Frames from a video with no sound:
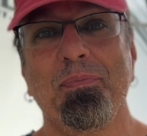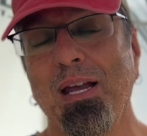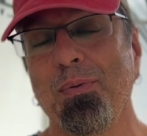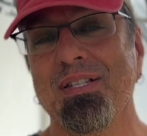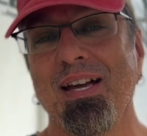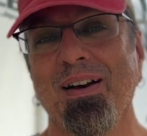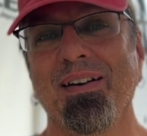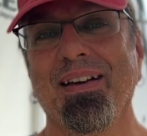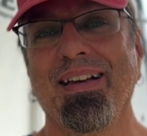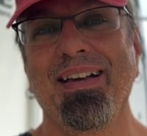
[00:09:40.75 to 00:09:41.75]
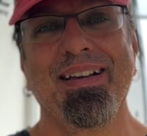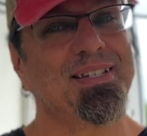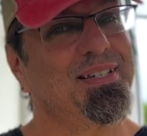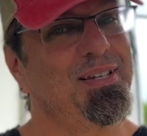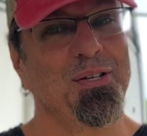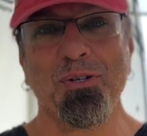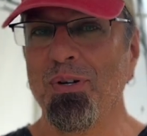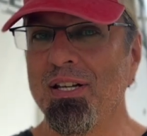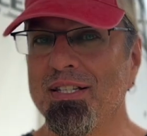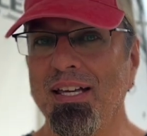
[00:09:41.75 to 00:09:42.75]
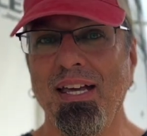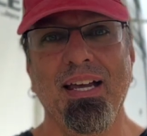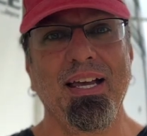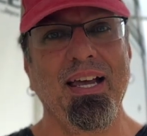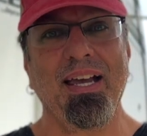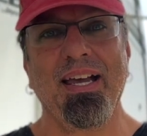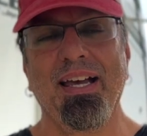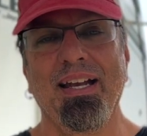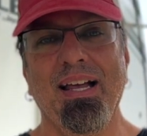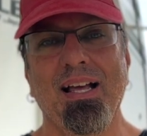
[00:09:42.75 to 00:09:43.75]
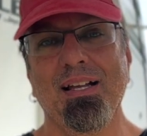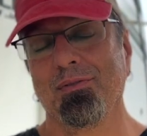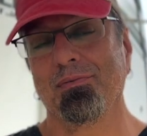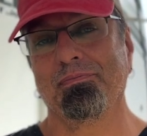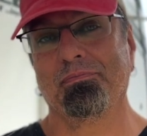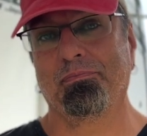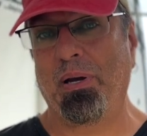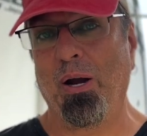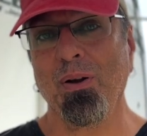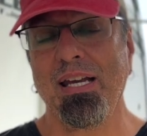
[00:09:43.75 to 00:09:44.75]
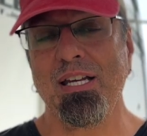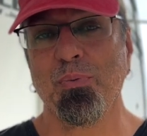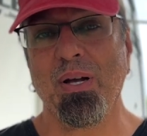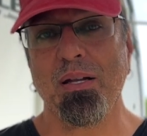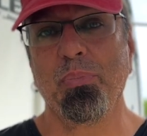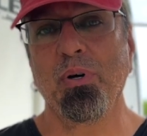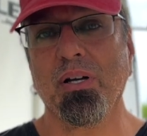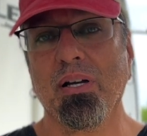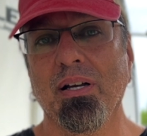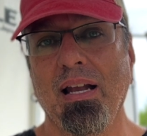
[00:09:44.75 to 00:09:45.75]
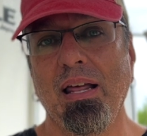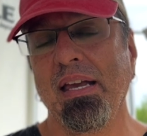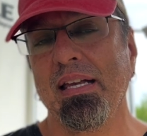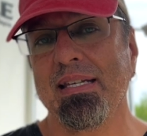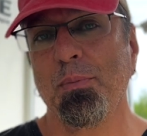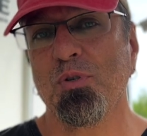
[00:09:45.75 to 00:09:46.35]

but he was there still doing his thing, and I, apparently he's written a book, and I think his name